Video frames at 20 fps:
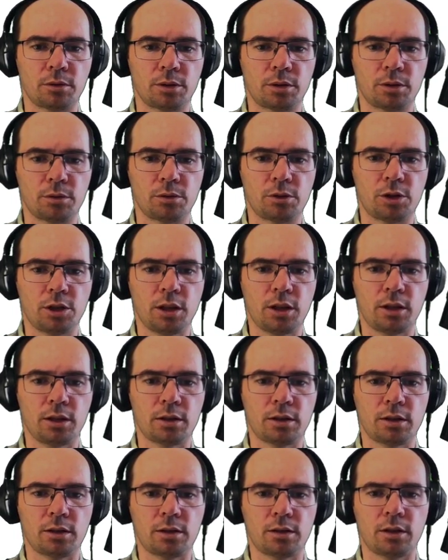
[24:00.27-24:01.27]
j
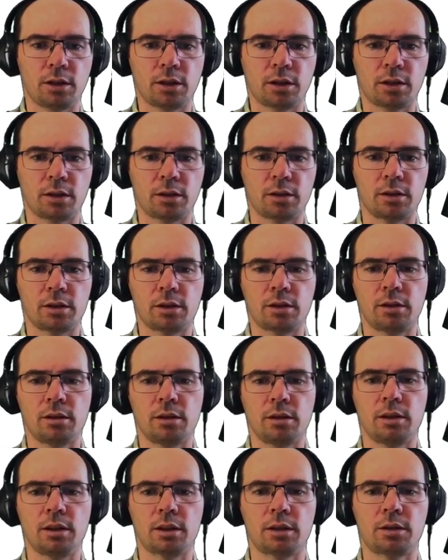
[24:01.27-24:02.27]
gets stuck at this
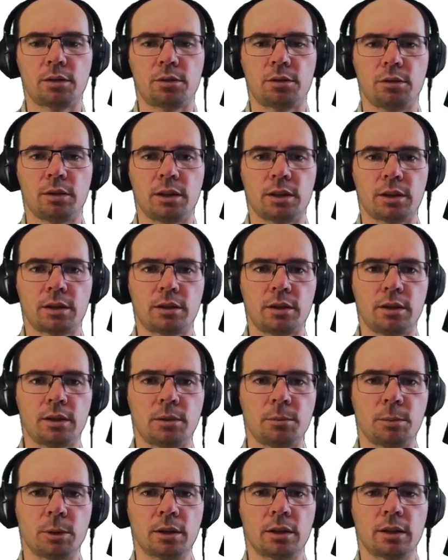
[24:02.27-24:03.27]
next to last
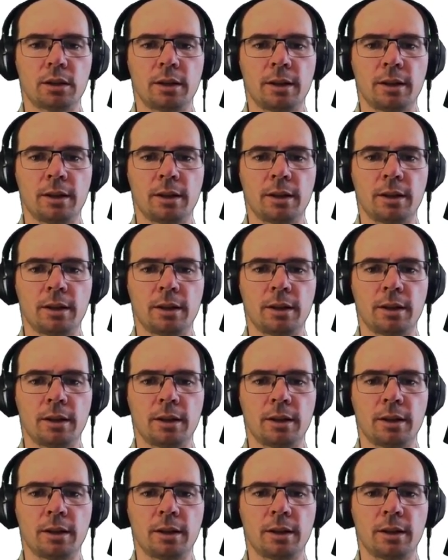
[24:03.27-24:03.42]
element.